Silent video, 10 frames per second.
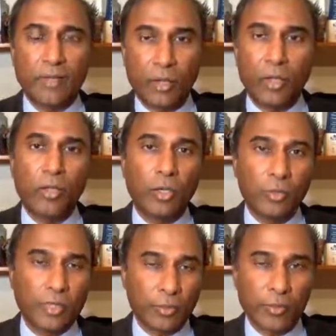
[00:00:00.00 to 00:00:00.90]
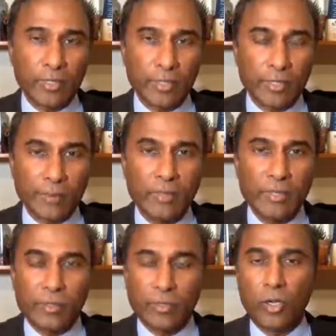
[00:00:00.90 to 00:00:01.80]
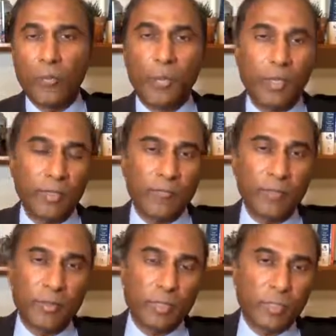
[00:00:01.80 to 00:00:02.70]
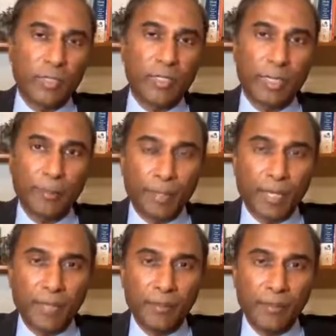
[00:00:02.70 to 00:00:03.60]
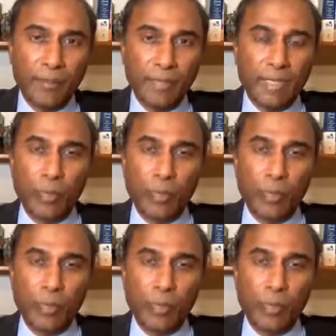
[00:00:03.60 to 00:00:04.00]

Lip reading: They all owe their career to him. They're all part of the pharmaceutical empire.